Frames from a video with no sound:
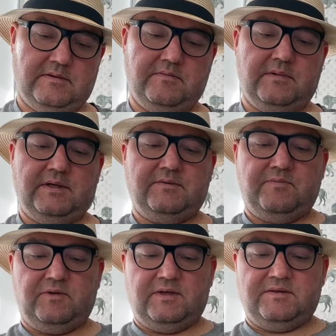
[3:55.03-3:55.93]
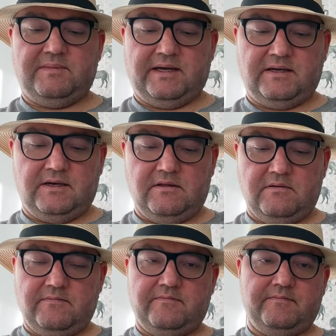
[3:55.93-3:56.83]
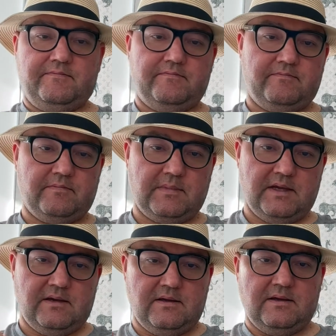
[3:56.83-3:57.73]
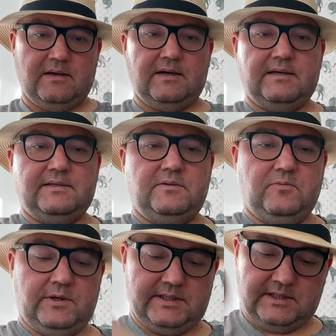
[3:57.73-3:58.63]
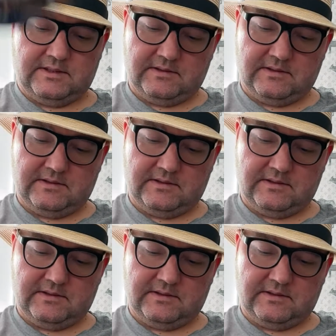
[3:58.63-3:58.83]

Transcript: Let's put this back in as it was.